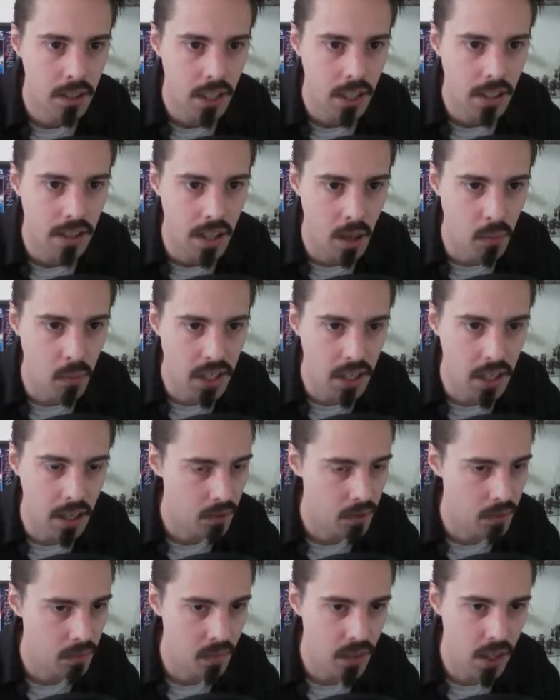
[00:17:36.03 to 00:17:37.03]
And there we
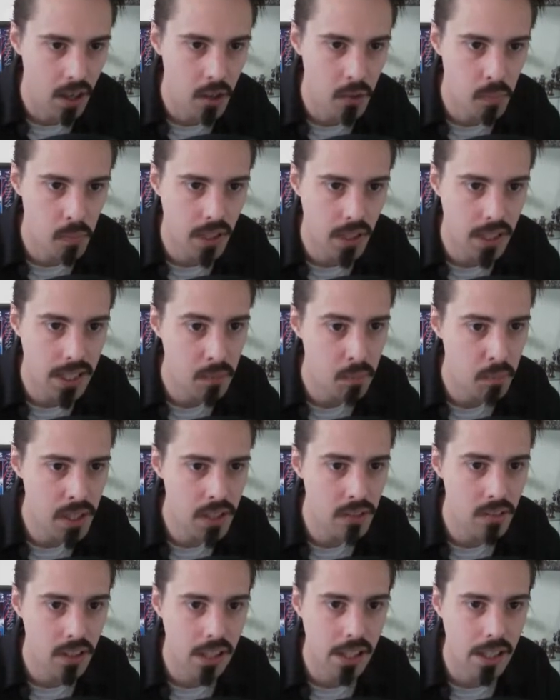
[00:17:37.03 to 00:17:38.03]
go. The last bite
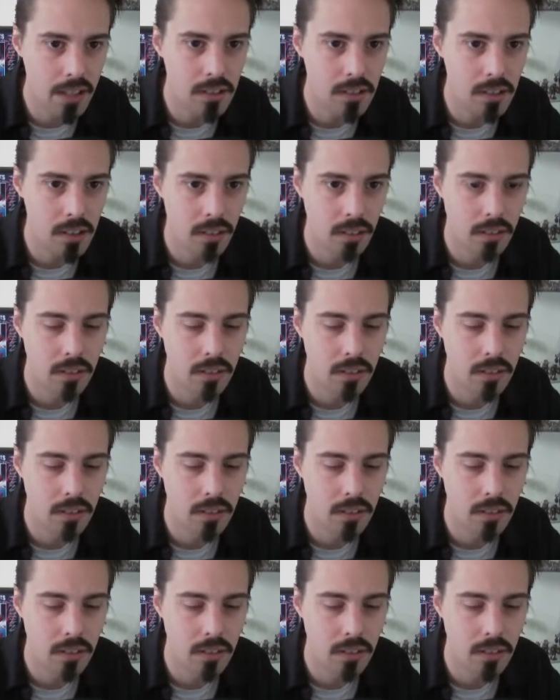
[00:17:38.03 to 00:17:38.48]
beats the Glaceon.